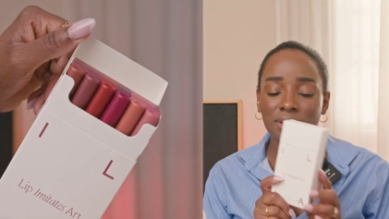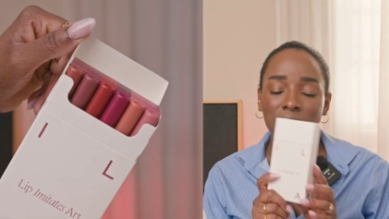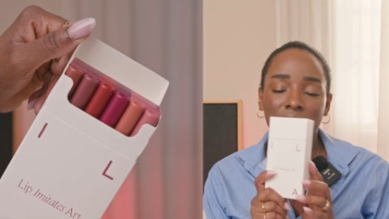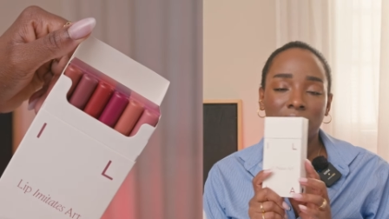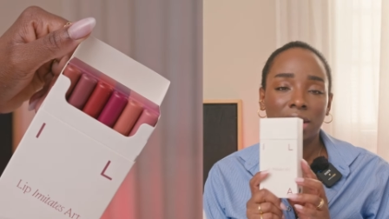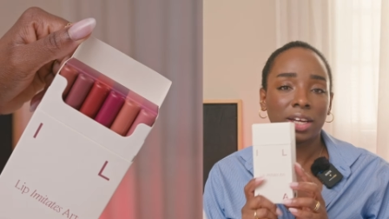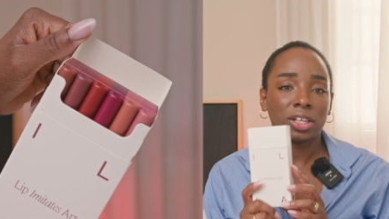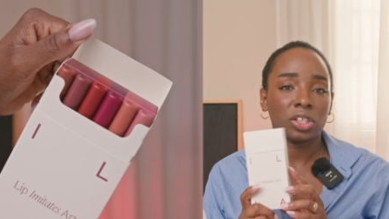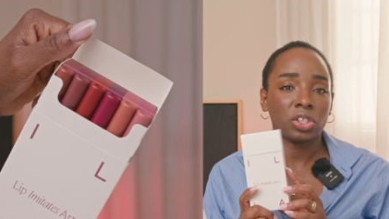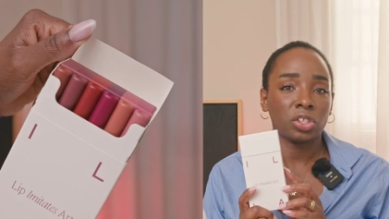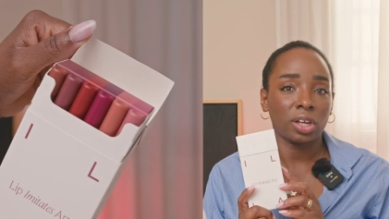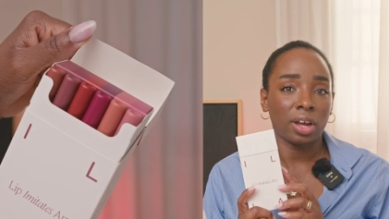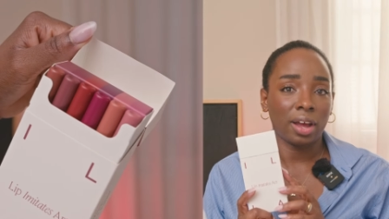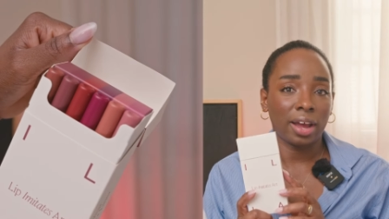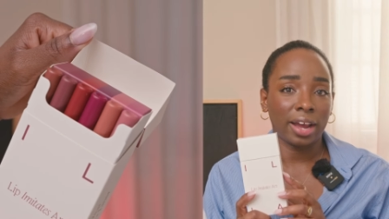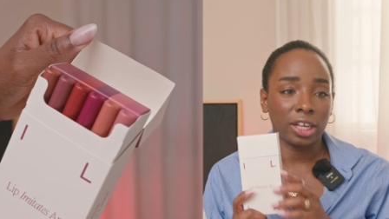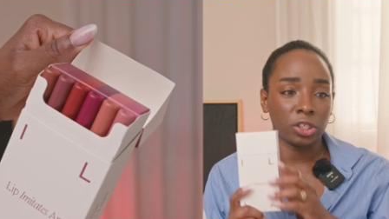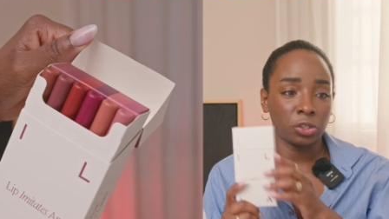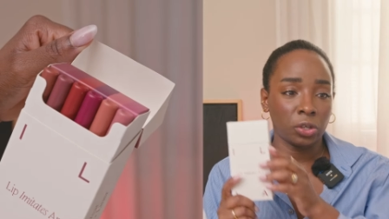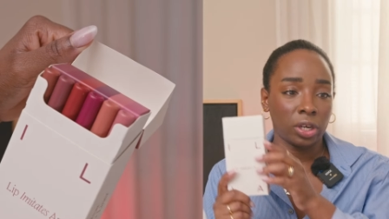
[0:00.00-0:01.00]
Sketch
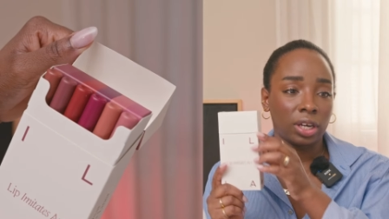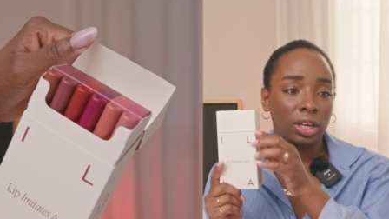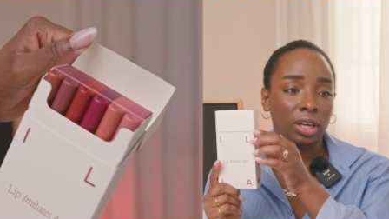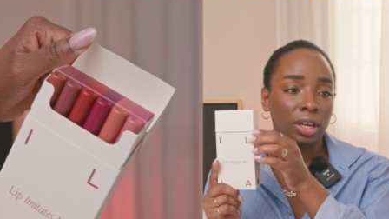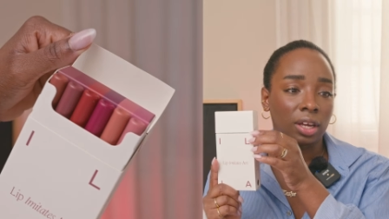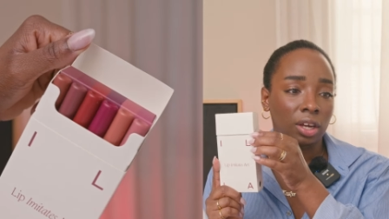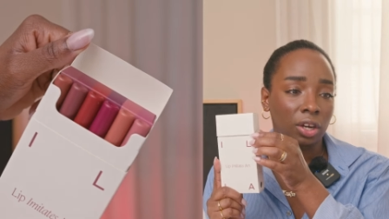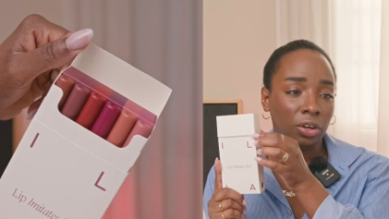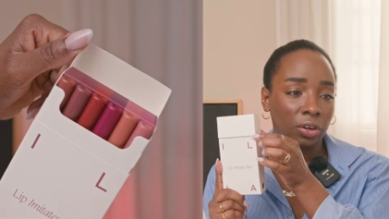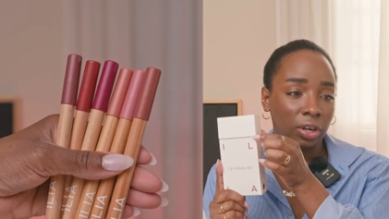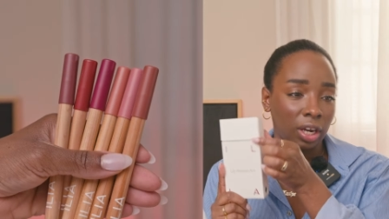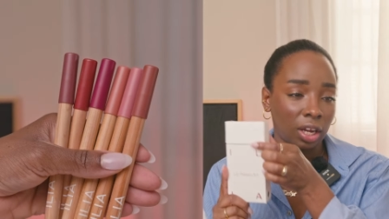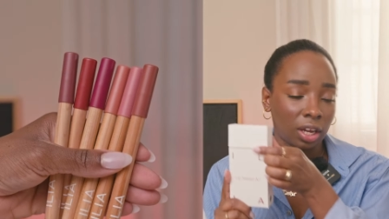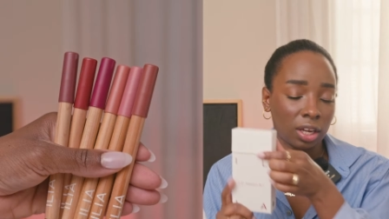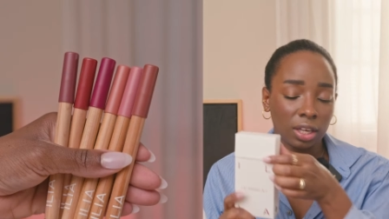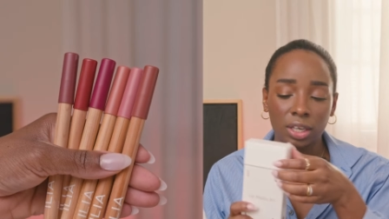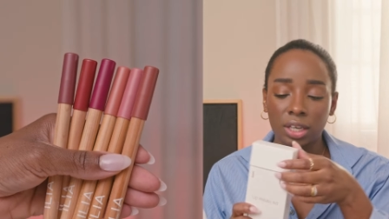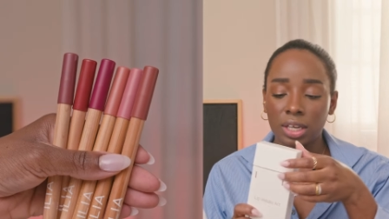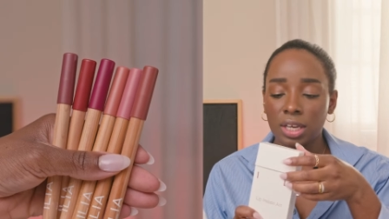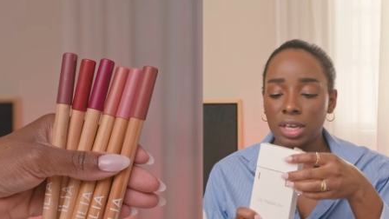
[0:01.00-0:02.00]
Hydrating
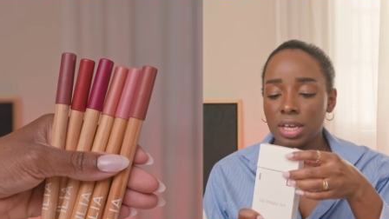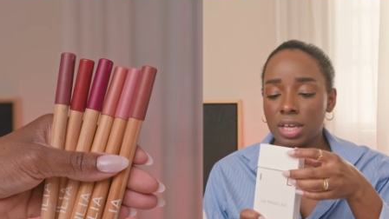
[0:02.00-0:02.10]
Crayon.